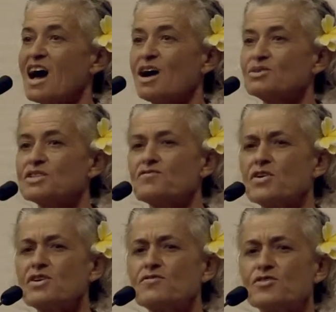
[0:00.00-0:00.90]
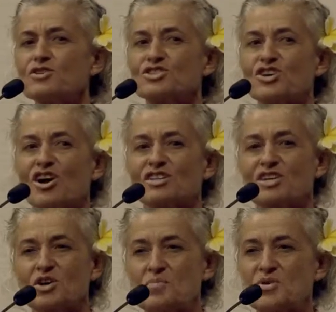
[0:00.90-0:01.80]
I was the very first doctor
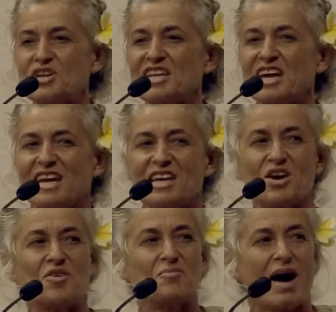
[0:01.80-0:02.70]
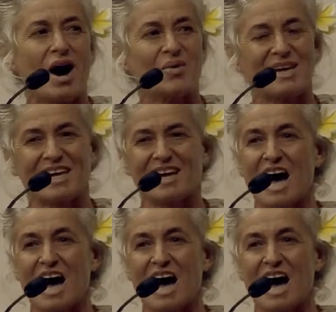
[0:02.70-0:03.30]
at Community Clinic of Maui.